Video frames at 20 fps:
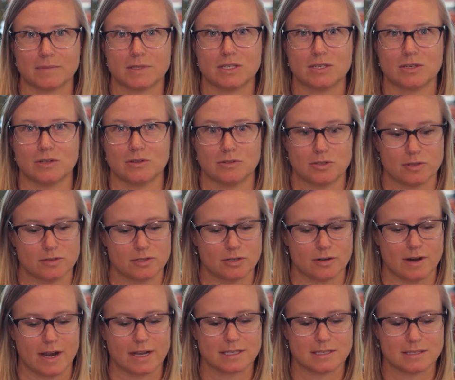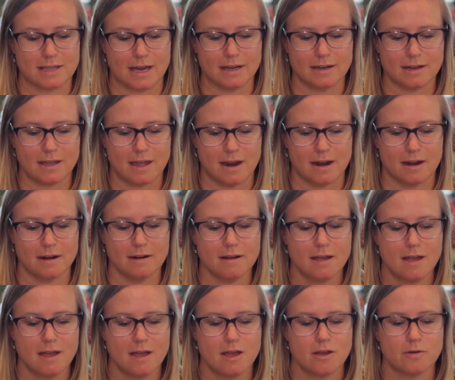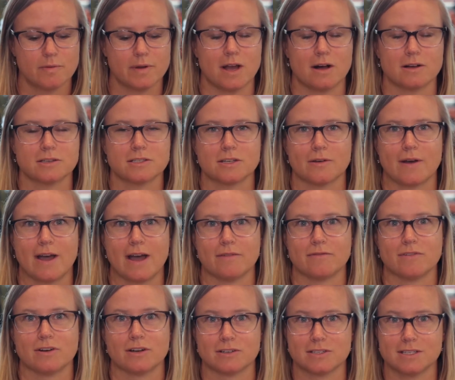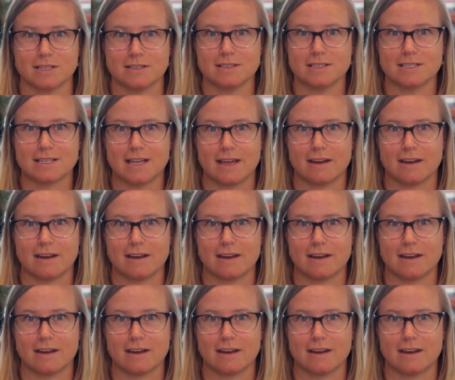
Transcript: to direct that care. We also have nurses